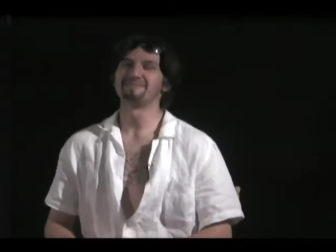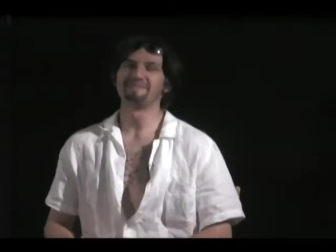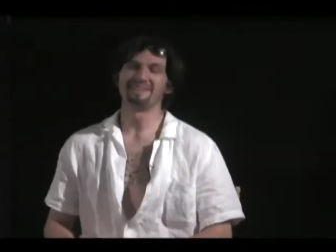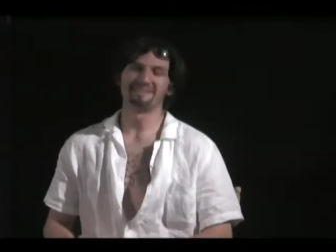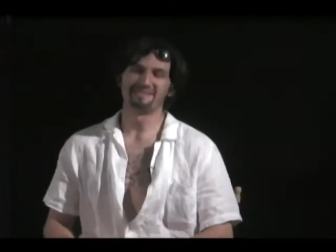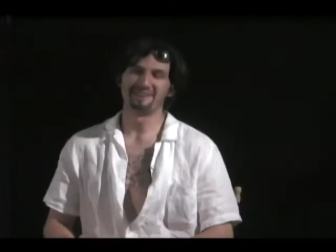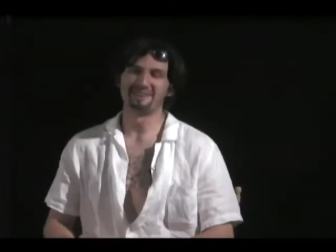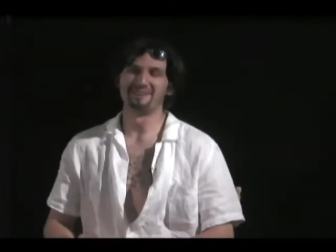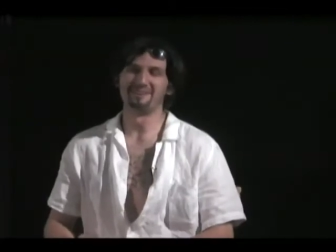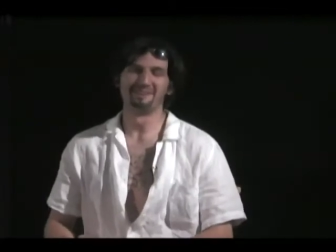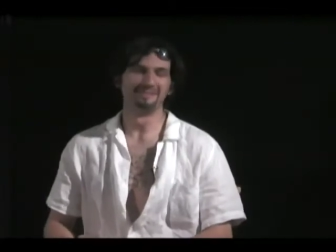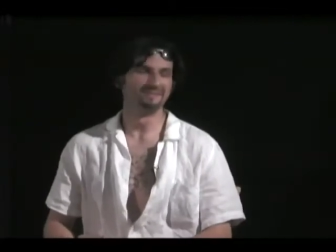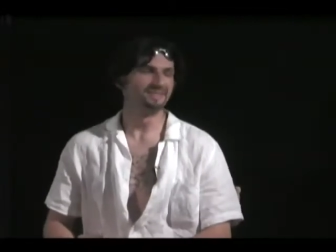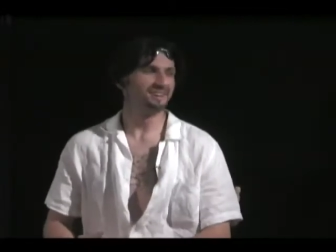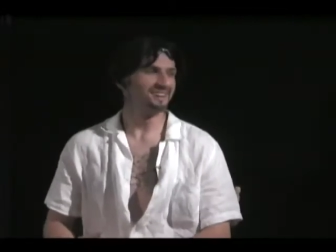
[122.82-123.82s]
me of
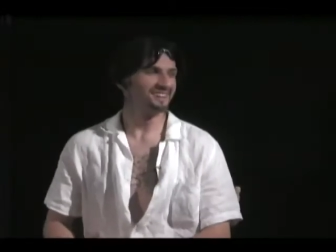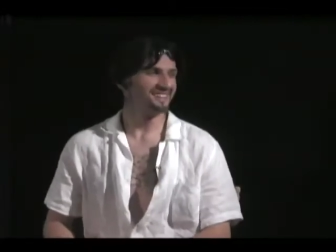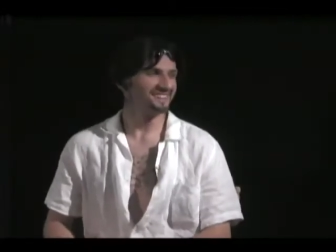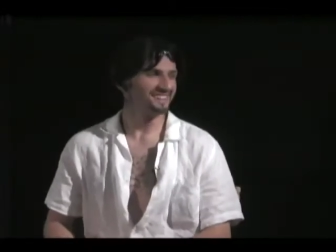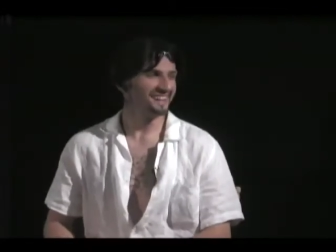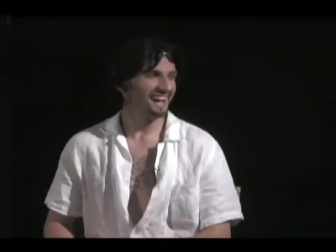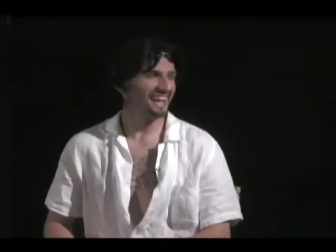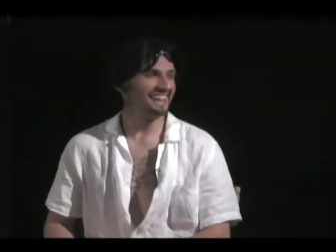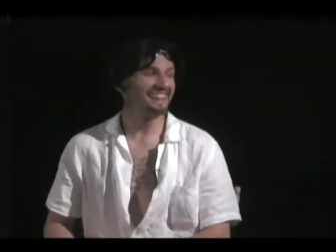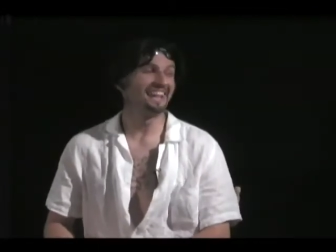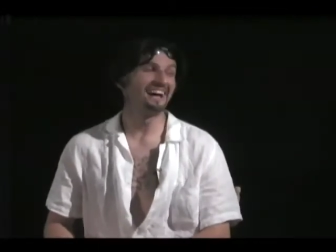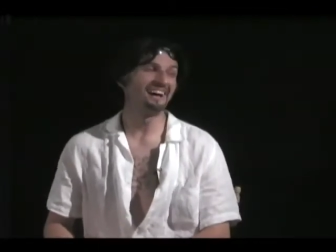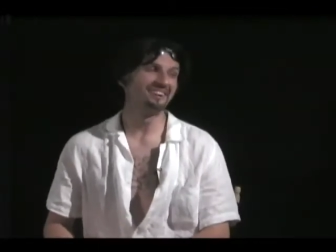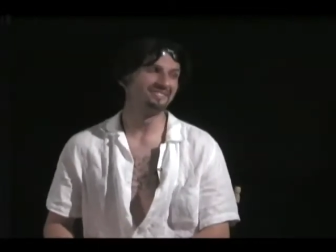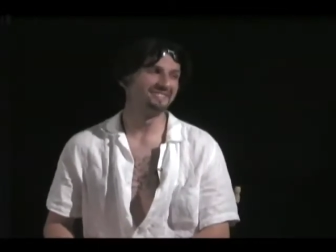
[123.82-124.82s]
home, no? I
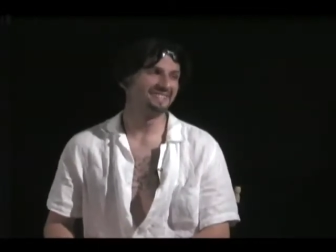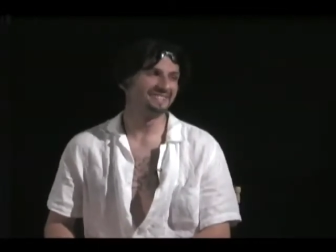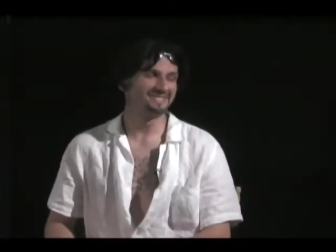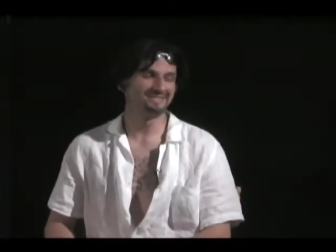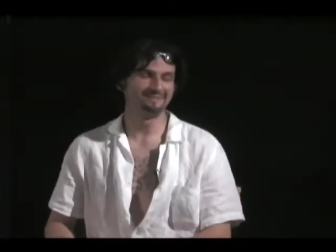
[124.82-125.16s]
love this